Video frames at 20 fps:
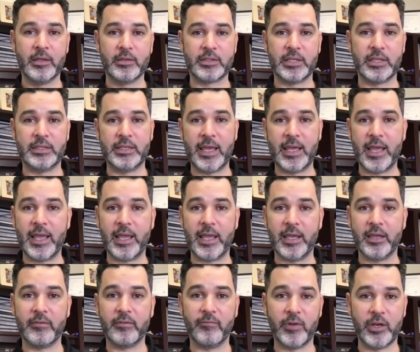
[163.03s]

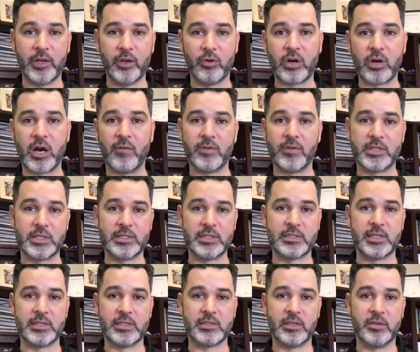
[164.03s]
Today, video conferencing
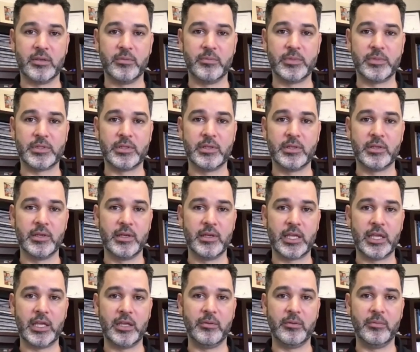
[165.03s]
systems
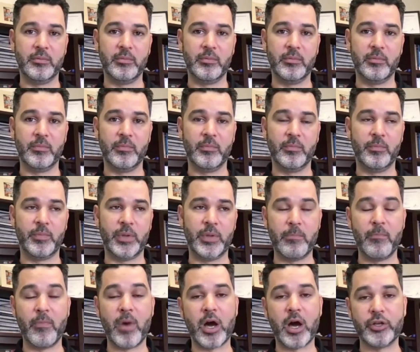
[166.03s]
can be
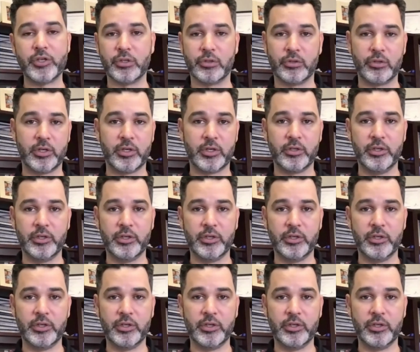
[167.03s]
modular.